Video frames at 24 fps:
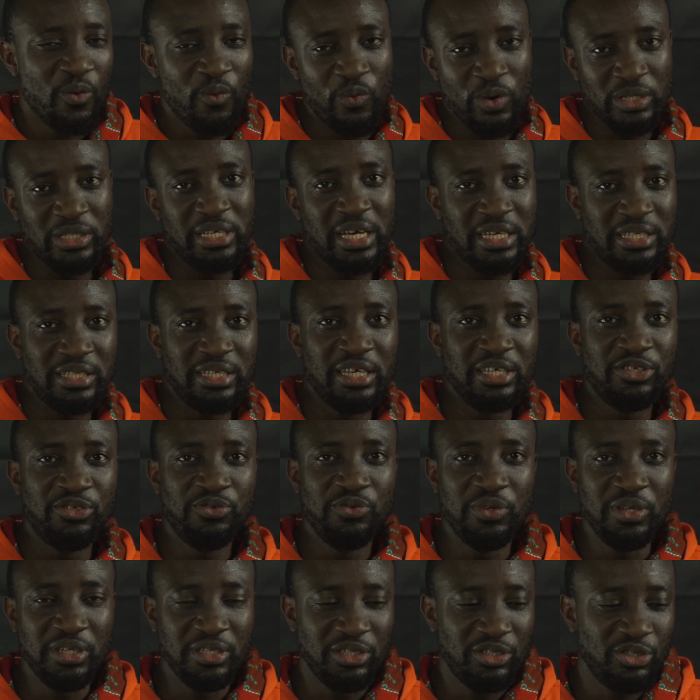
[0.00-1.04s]
What
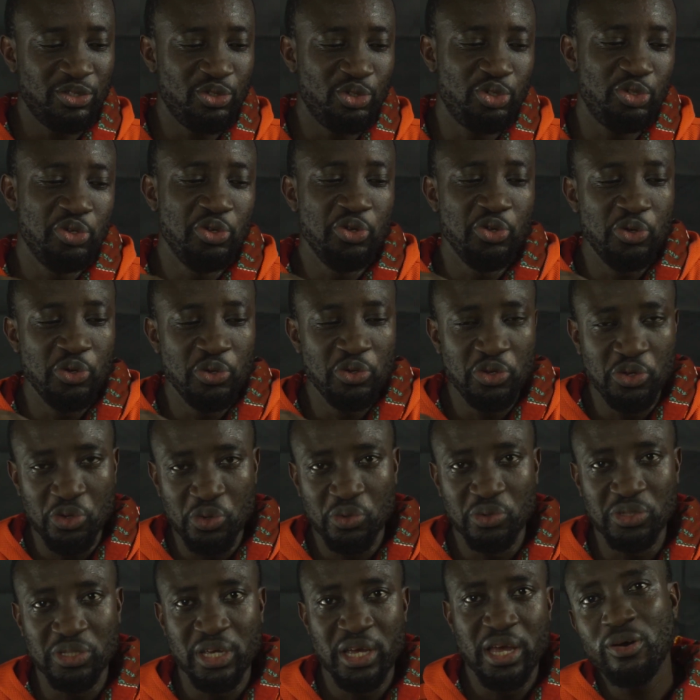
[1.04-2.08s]
accessories do you
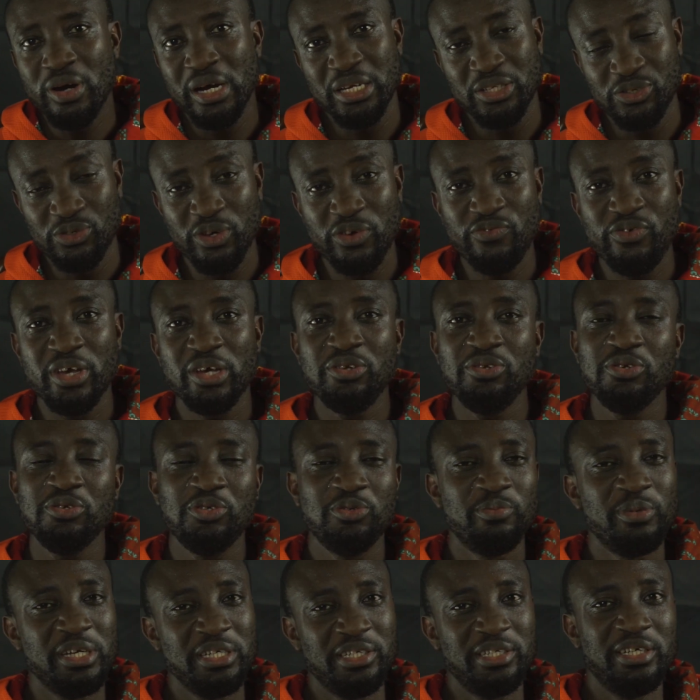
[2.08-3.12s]
use? All right, so if you're new
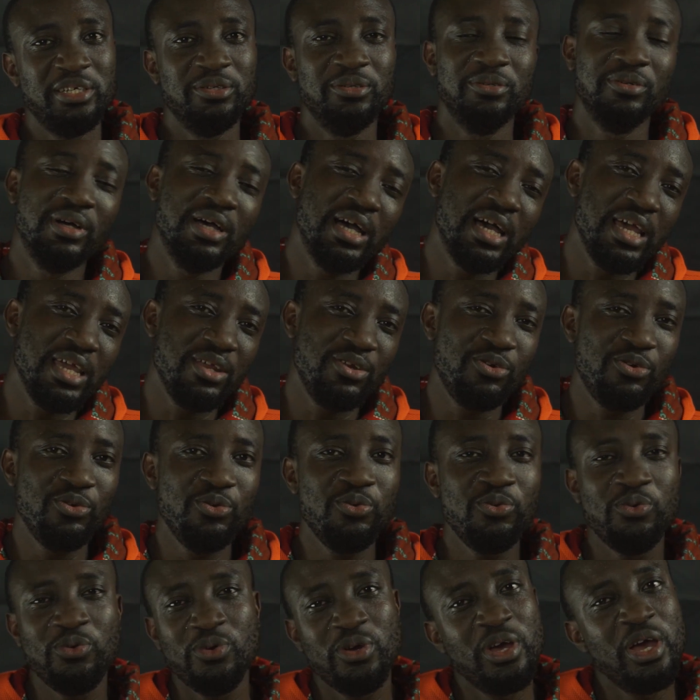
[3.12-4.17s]
to my channel, I
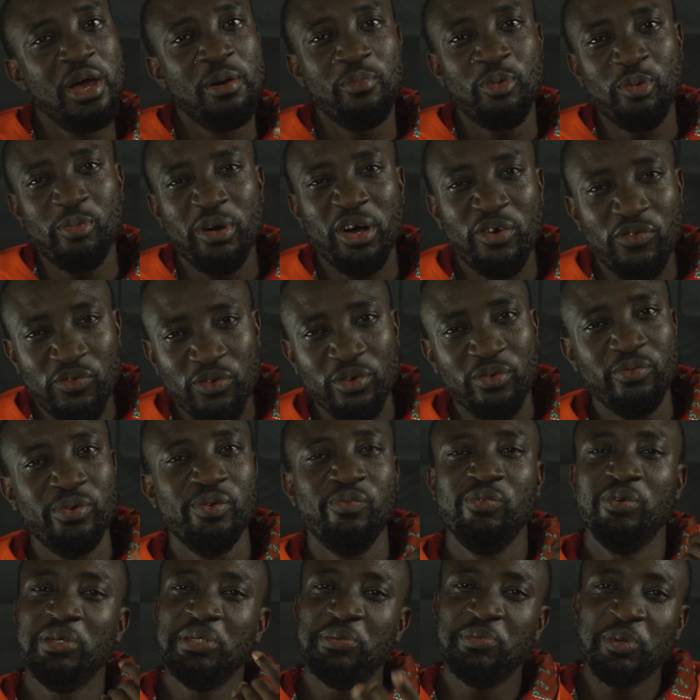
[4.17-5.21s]
do mobile phone
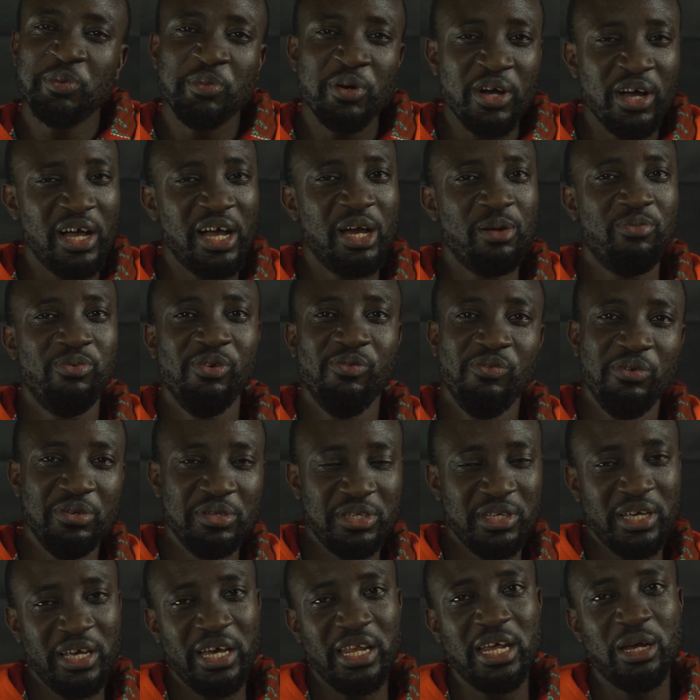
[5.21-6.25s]
reviews, mobile app
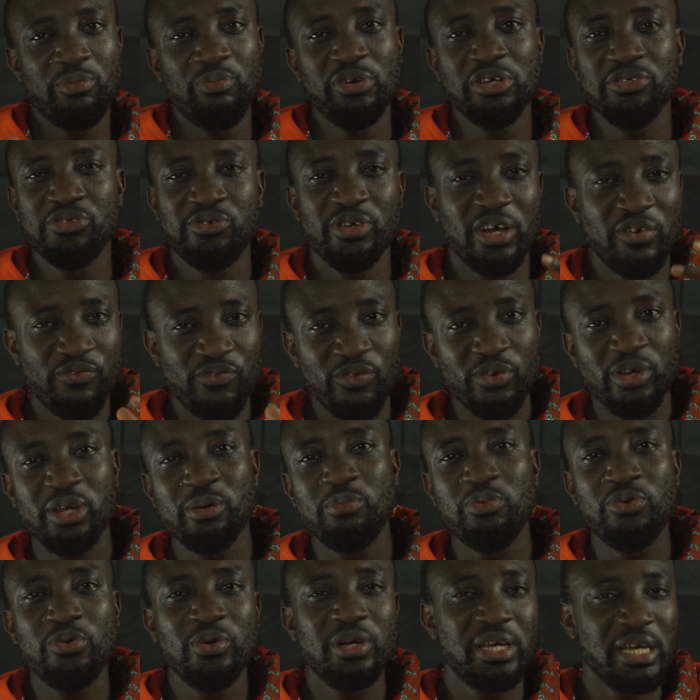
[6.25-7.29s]
reviews, and I bring to you
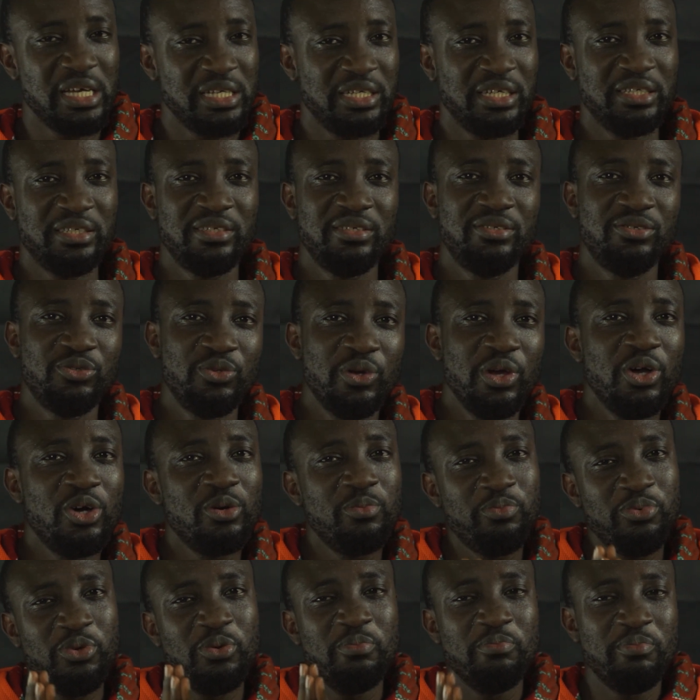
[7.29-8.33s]
affordable gadgets to
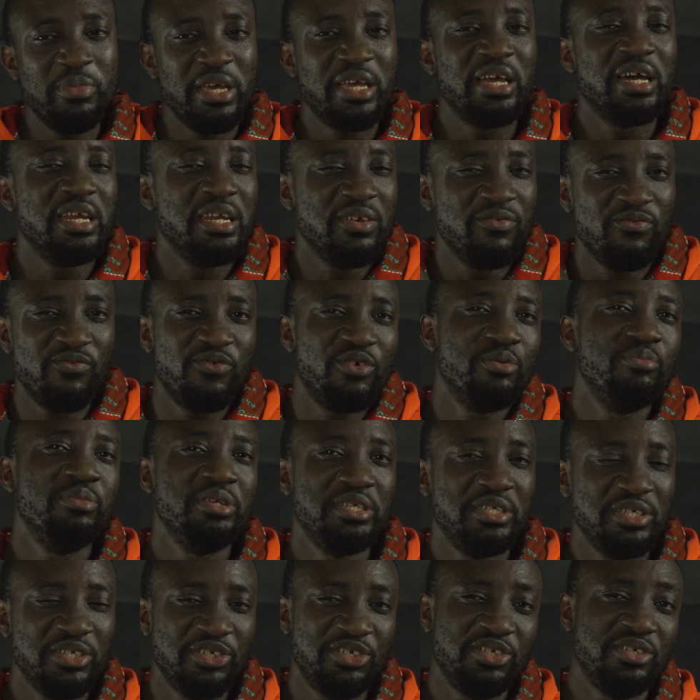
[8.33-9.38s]
help you make an informed
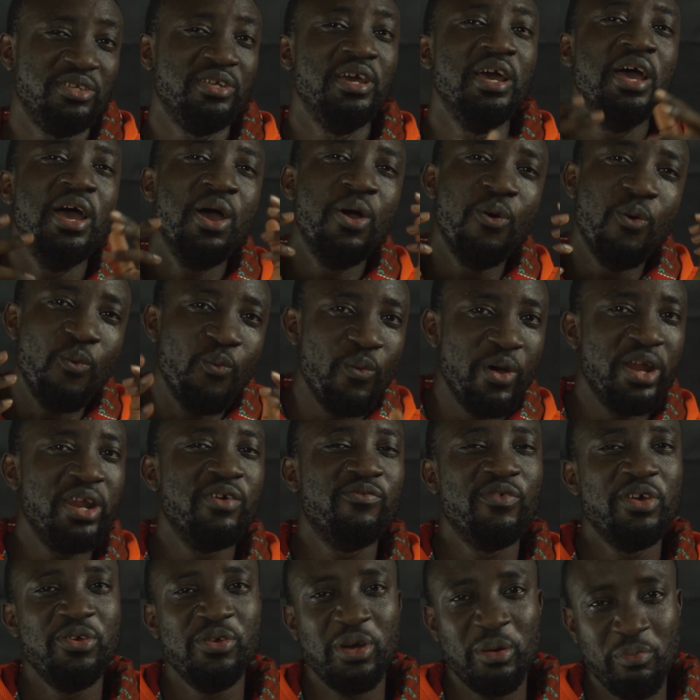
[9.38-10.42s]
decision
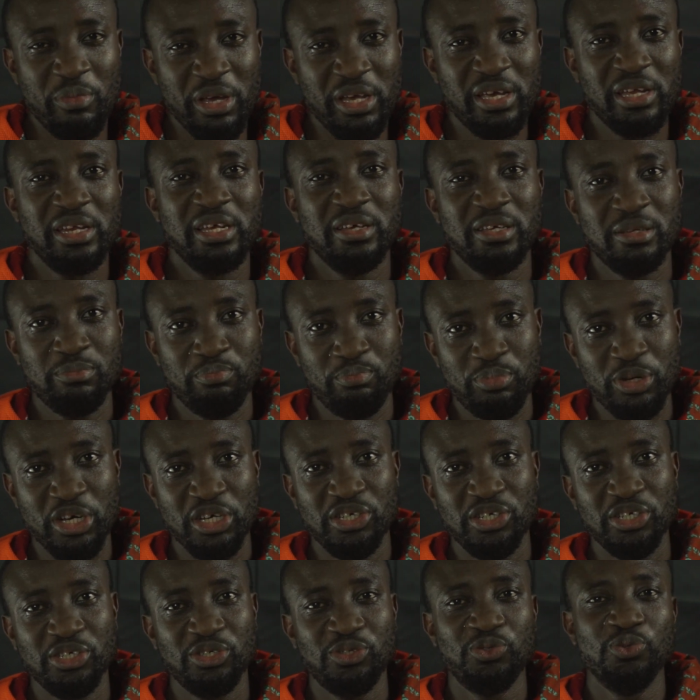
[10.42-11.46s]
whenever you're making a
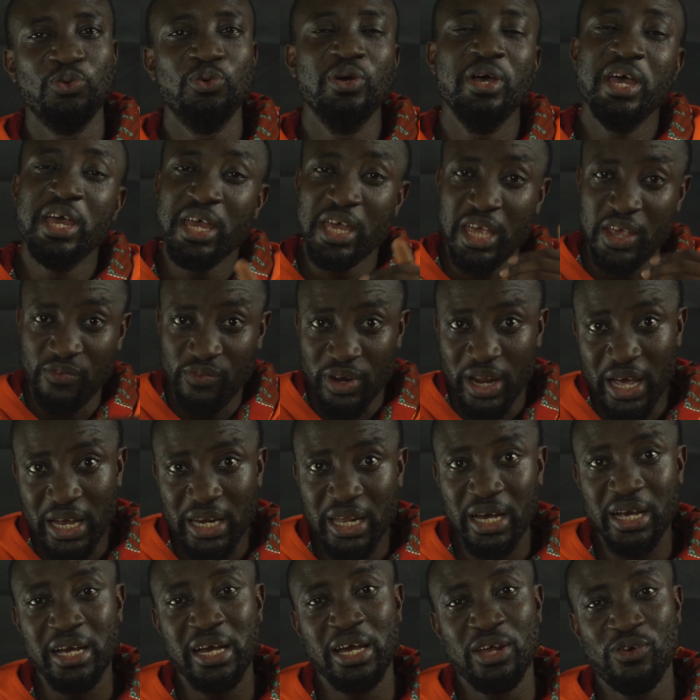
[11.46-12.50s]
purchase. So if you like
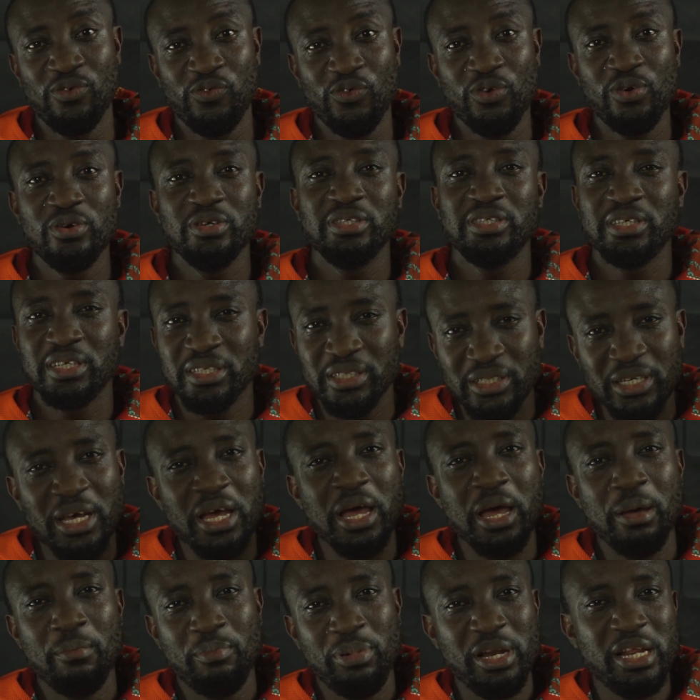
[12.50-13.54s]
that kind of content,
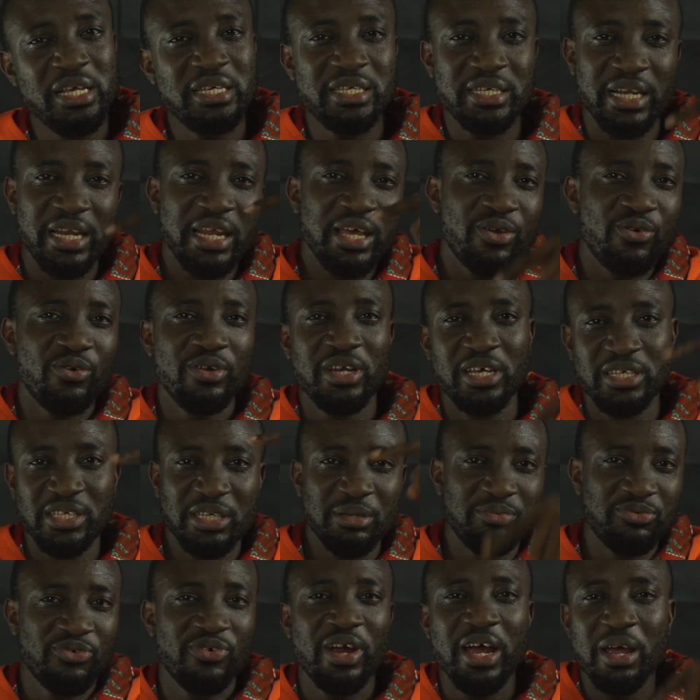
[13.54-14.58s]
please click on the
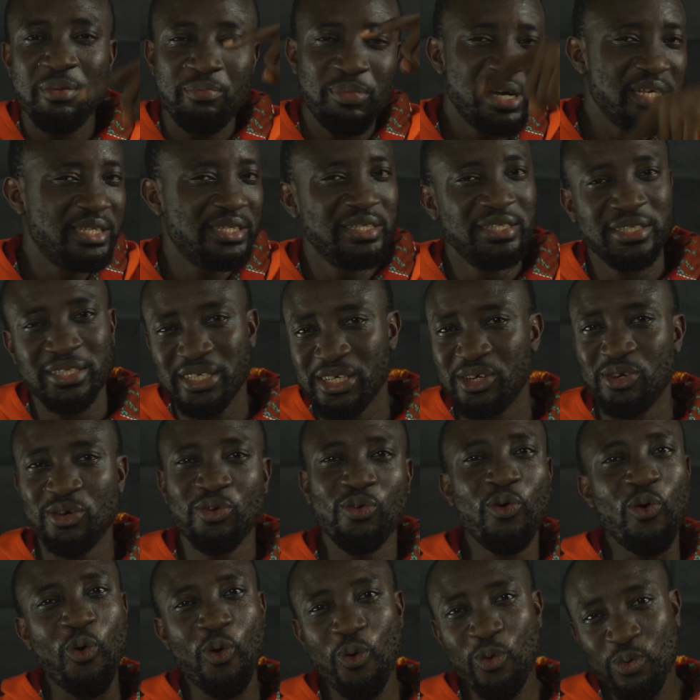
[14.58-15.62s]
subscribe button, turn
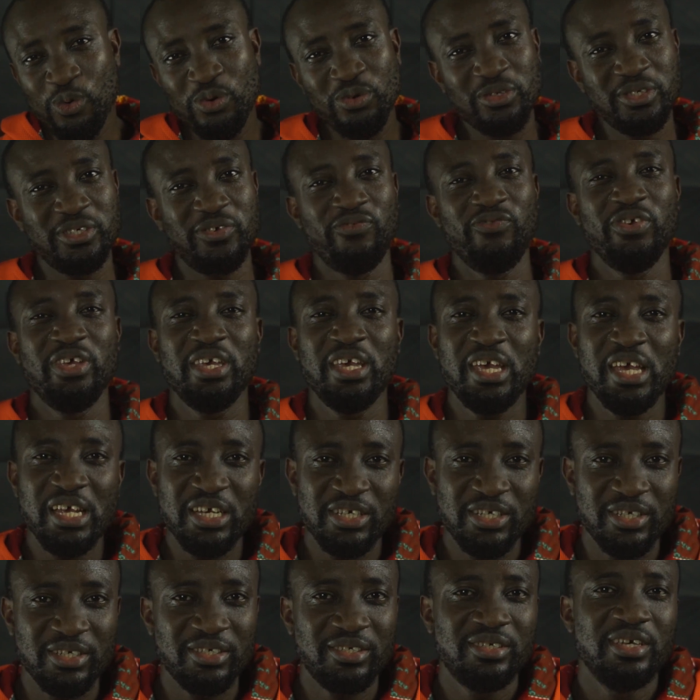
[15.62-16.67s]
on all
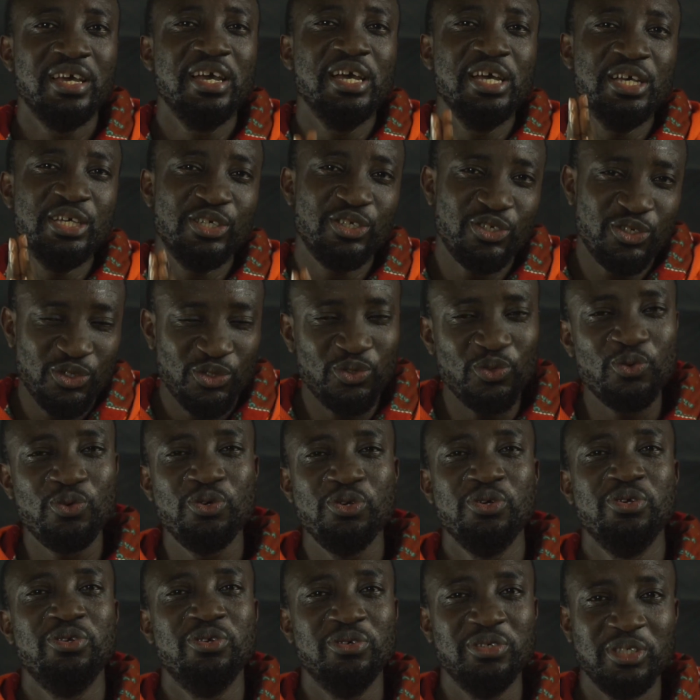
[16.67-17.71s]
notifications so
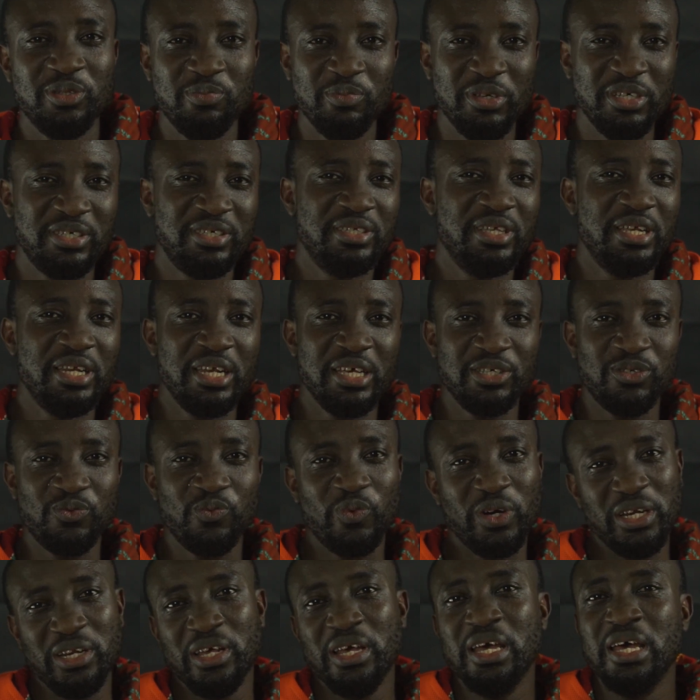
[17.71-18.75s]
you don't miss the next
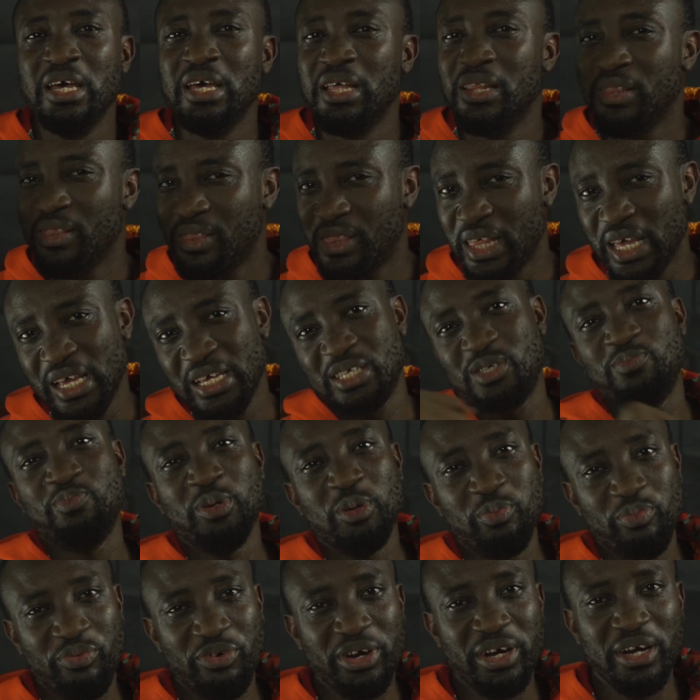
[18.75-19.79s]
one. Thanks,
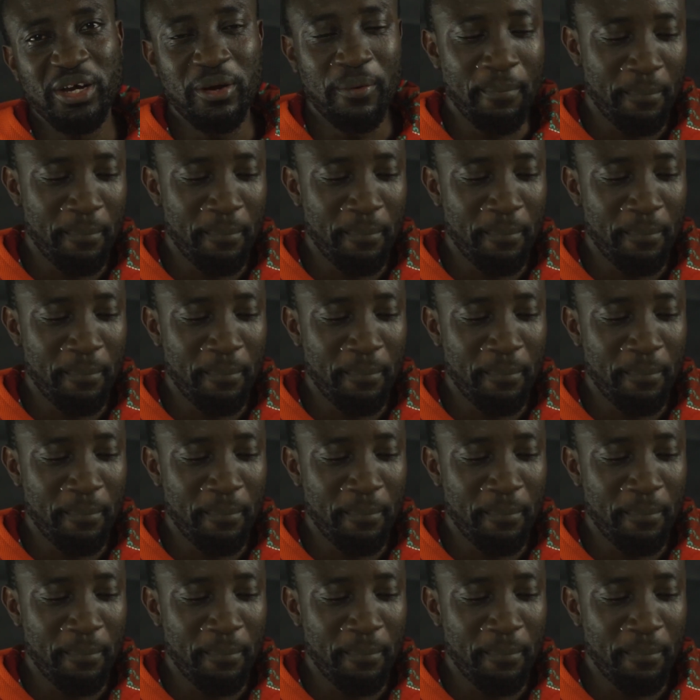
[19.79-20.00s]
Pepper.